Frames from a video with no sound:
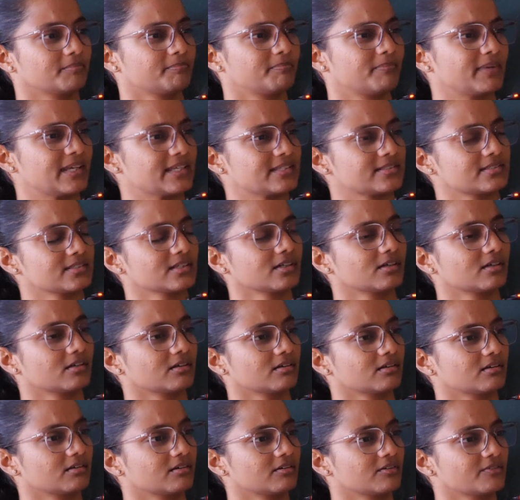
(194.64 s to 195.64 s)
basic
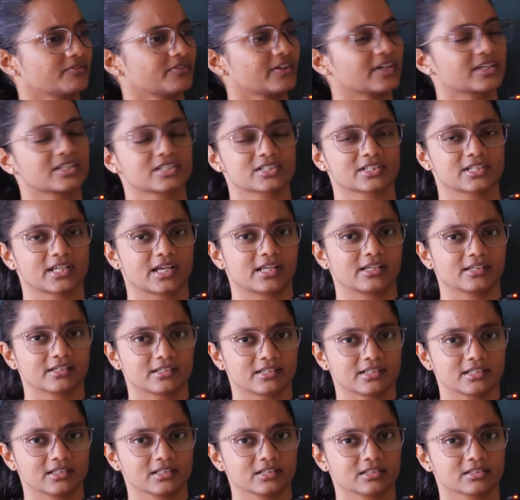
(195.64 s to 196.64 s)

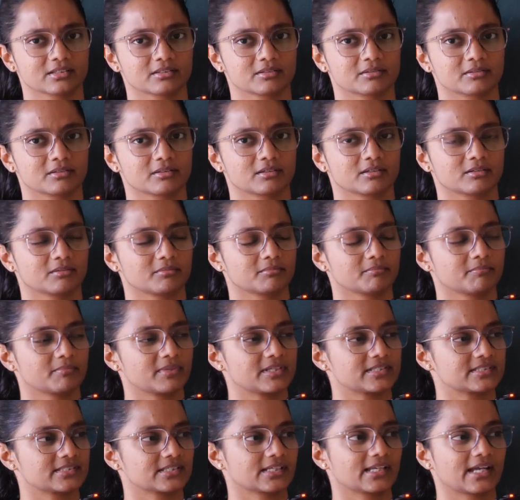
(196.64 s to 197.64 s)
functionality,
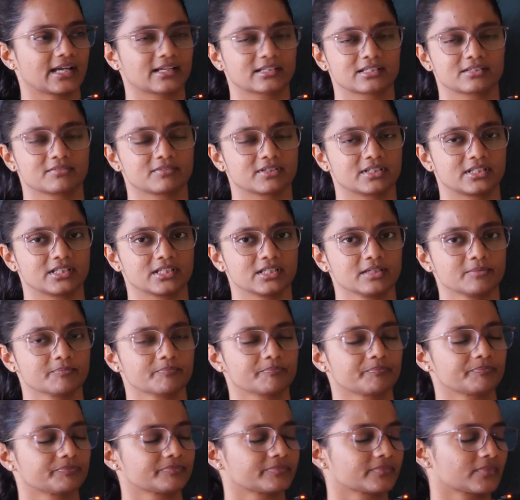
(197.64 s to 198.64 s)
basic activity,
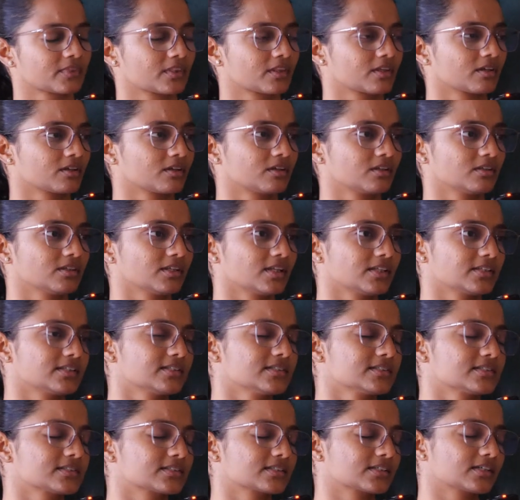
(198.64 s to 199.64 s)
that
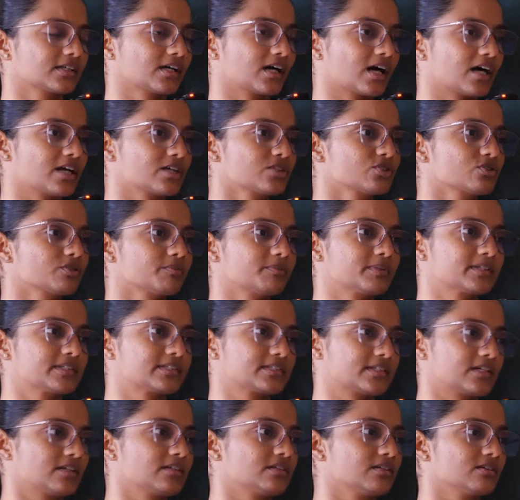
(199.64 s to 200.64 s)
this car should be
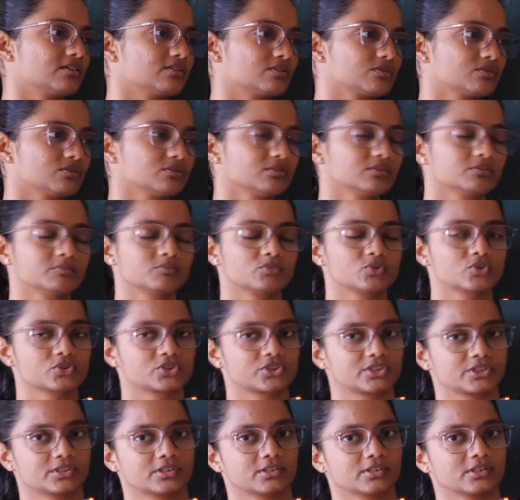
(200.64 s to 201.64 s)
set into
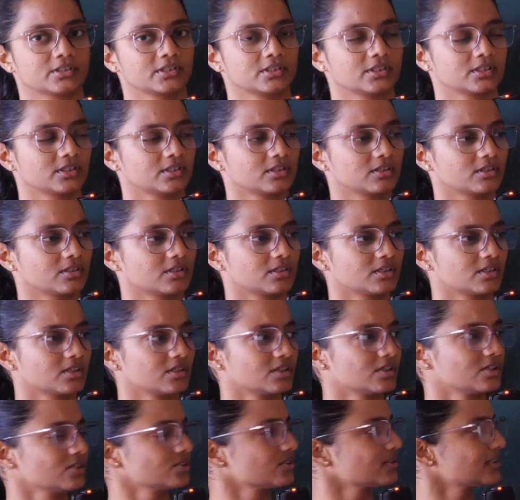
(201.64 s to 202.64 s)
motion.
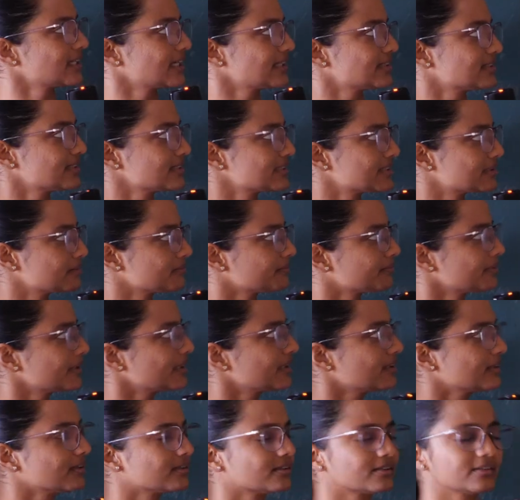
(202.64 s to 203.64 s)
So that's a
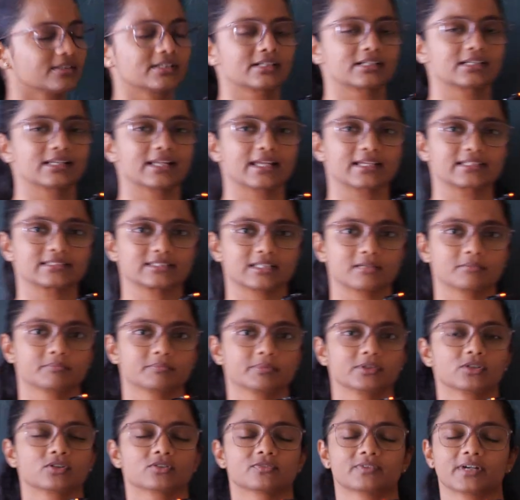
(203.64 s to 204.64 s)
simple little
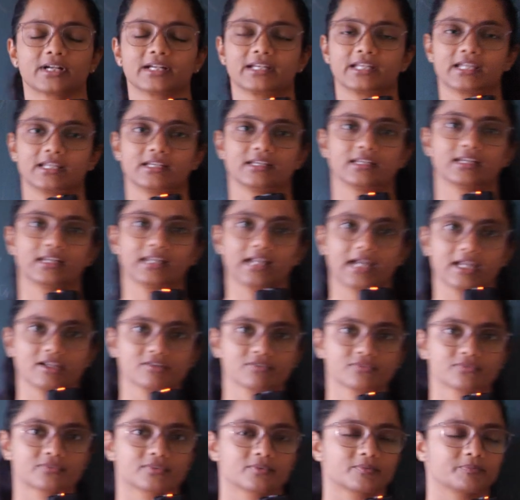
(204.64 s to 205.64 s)
example of our daily
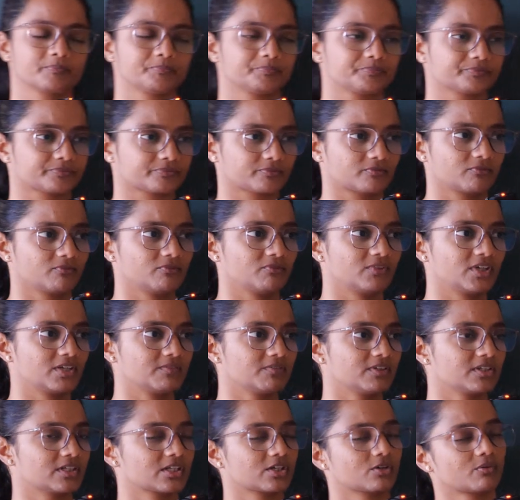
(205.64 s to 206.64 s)
life where
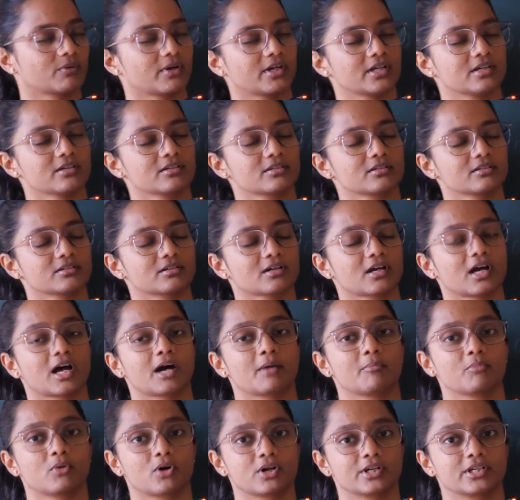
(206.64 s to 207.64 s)
we require our
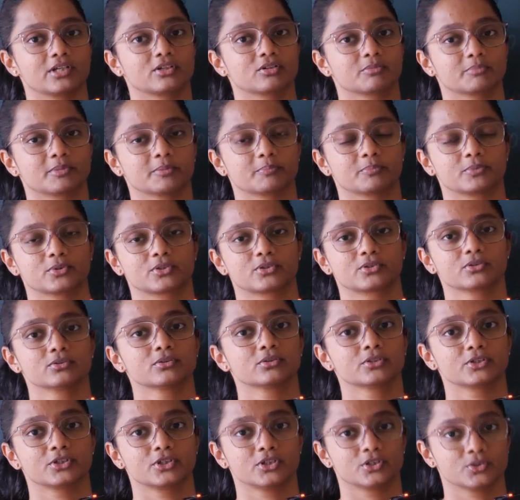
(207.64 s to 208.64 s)
body to be put
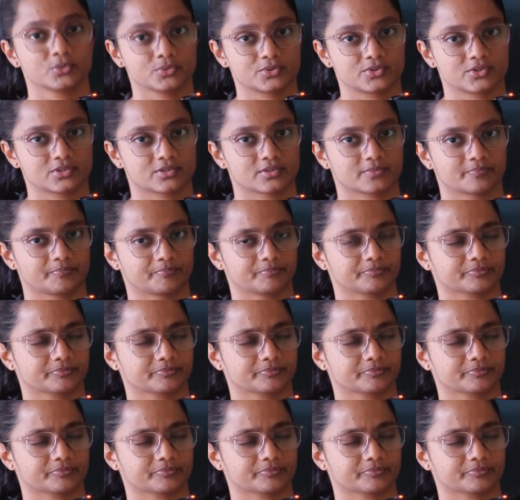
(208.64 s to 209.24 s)
to use.